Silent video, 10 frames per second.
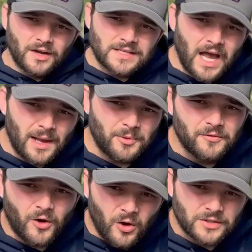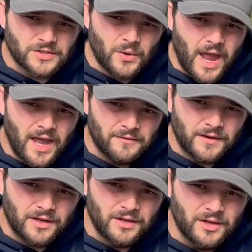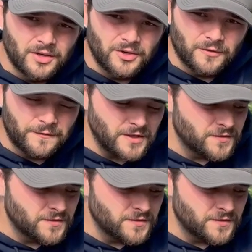top of also having your fish